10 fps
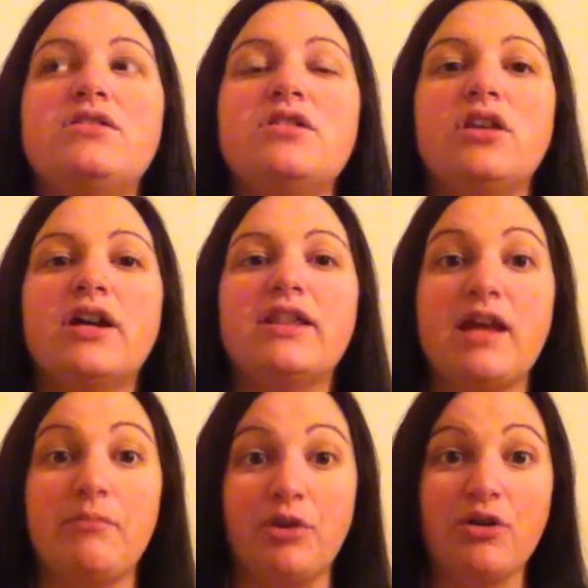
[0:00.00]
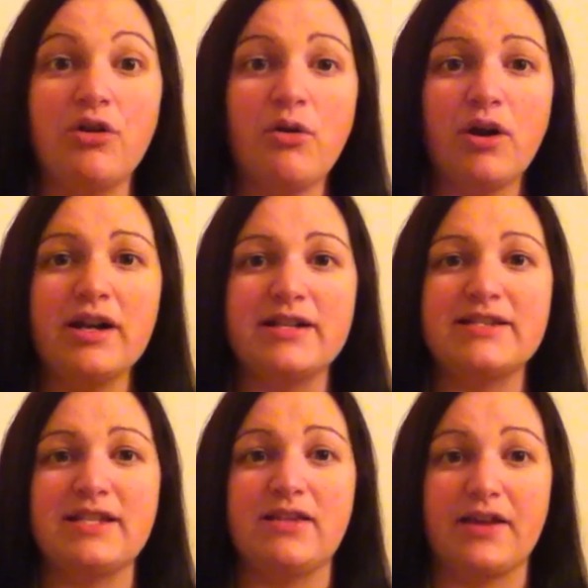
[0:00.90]
to look at the umbilical cord and
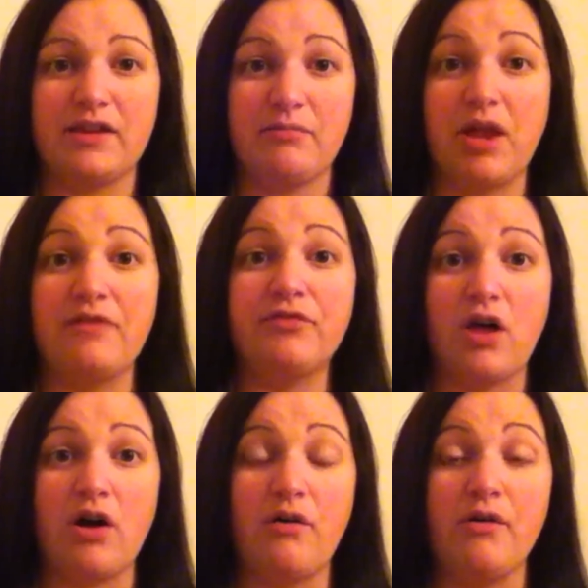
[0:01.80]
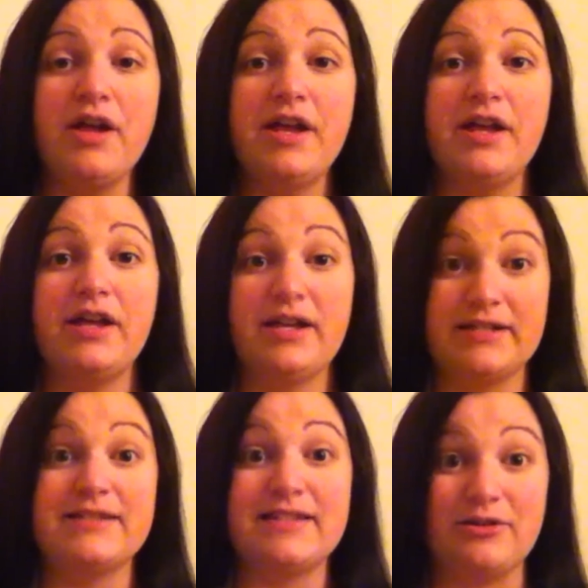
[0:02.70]
see like the blood flow
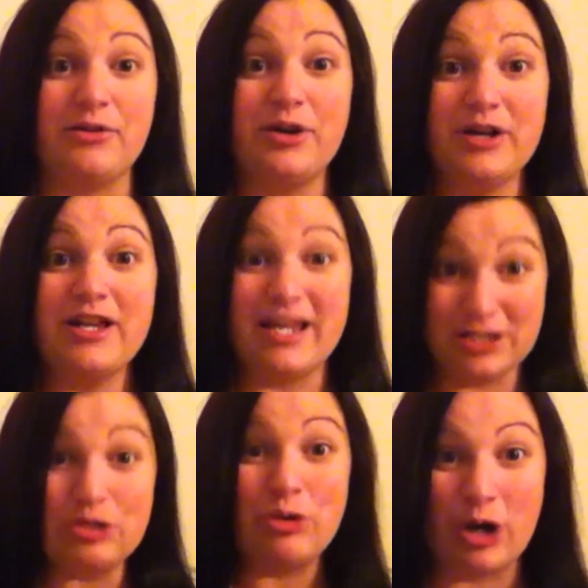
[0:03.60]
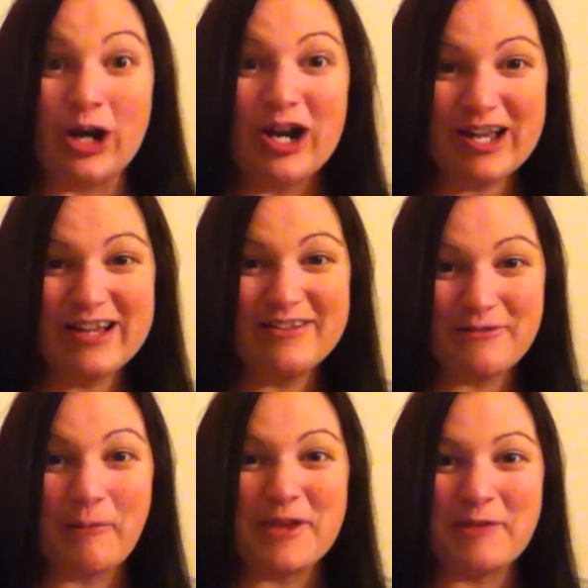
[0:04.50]
into her
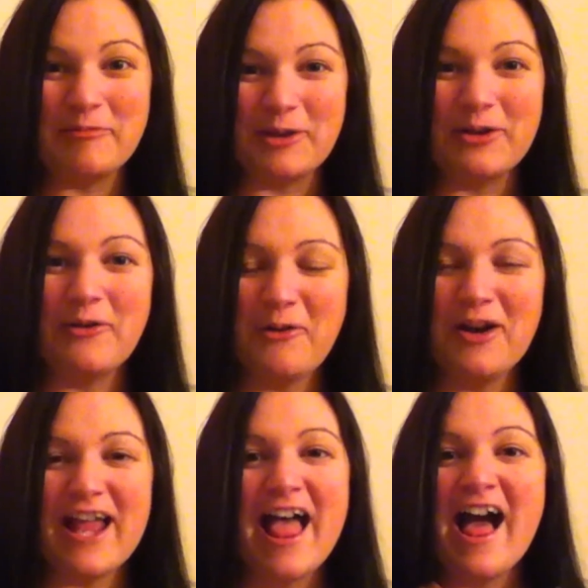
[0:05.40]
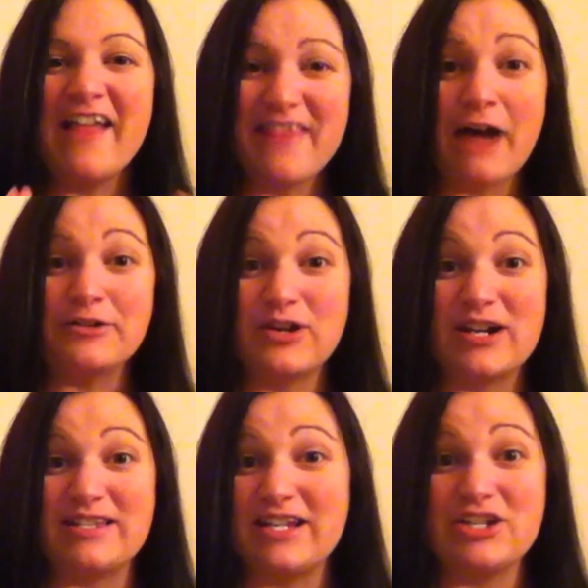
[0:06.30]
from the umbilical cord, and that was
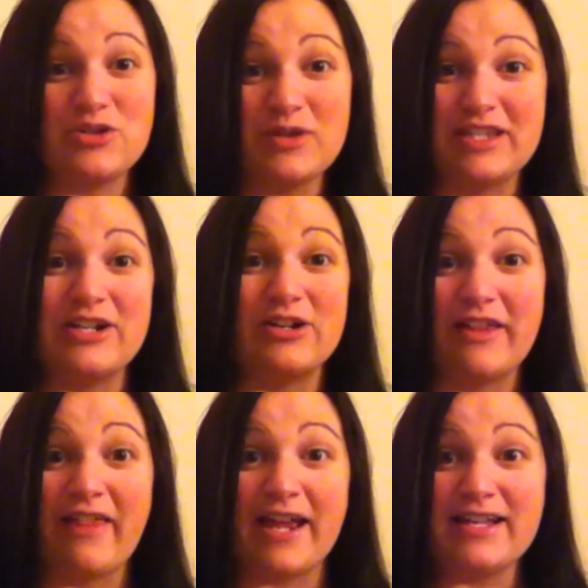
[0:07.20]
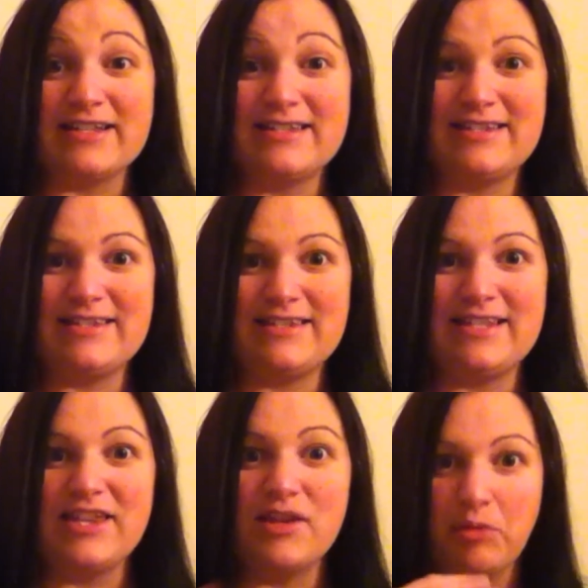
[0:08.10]
crazy because you can literally like
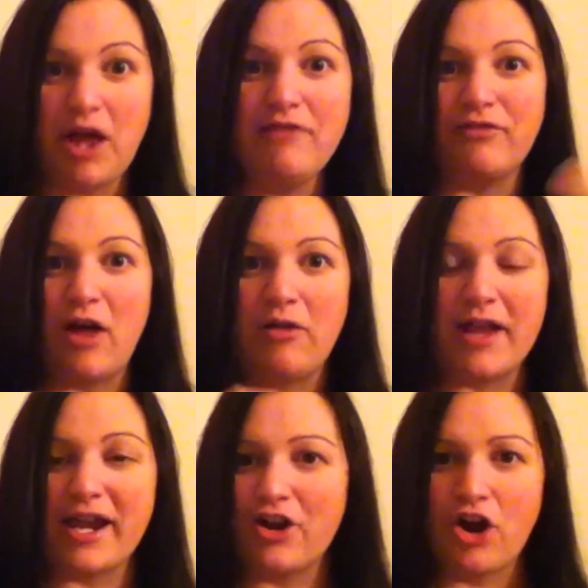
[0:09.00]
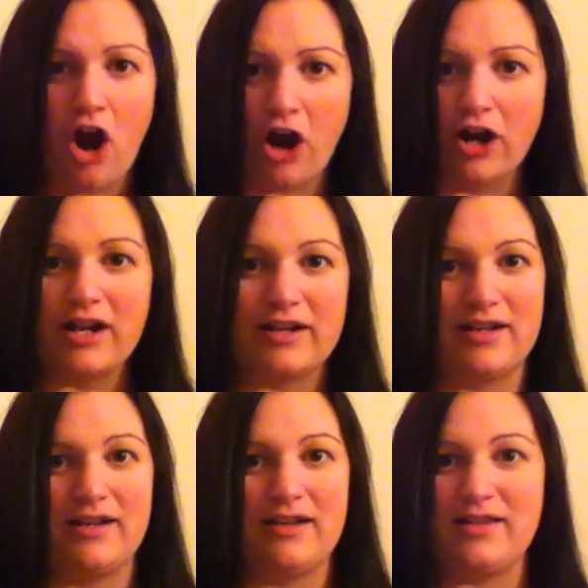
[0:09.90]
see the blood flow like in her heart
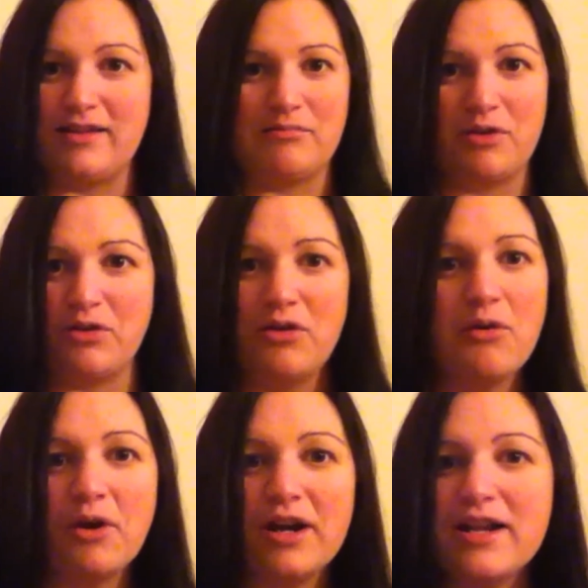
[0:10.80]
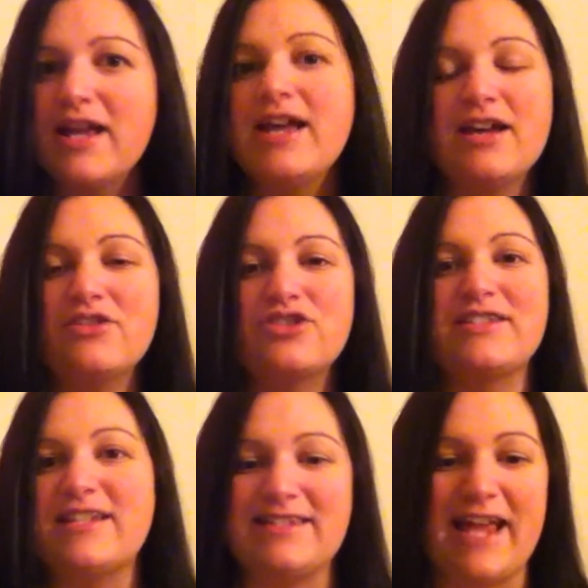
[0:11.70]
and in the umbilical cord. It's
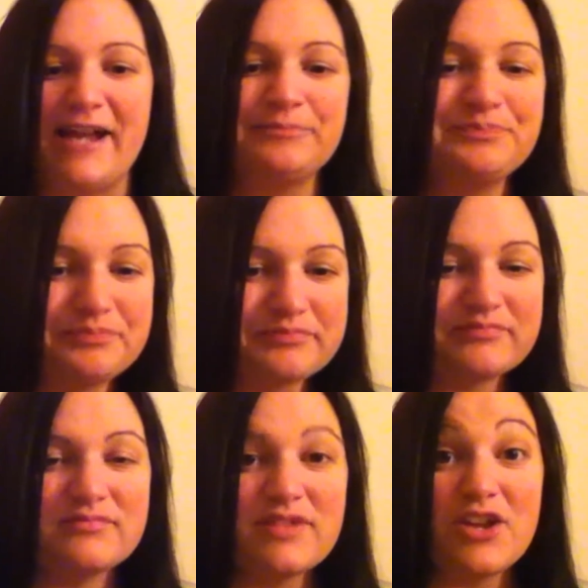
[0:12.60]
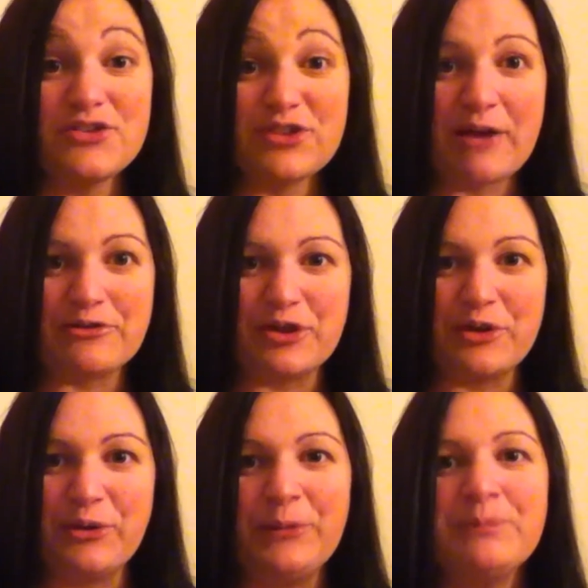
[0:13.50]
just insane. So that was
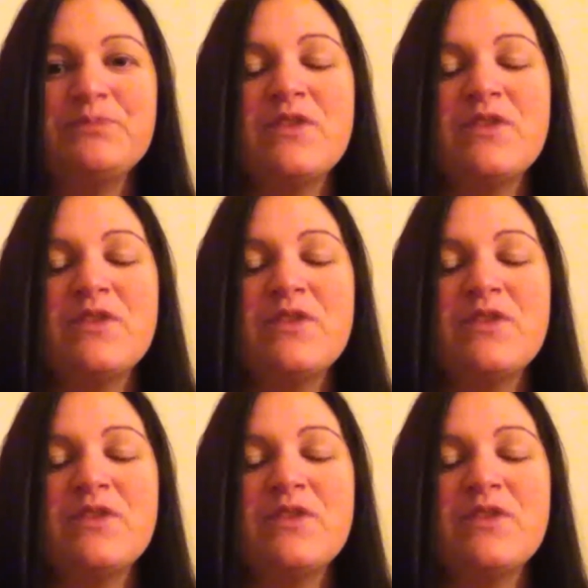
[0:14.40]
really cool.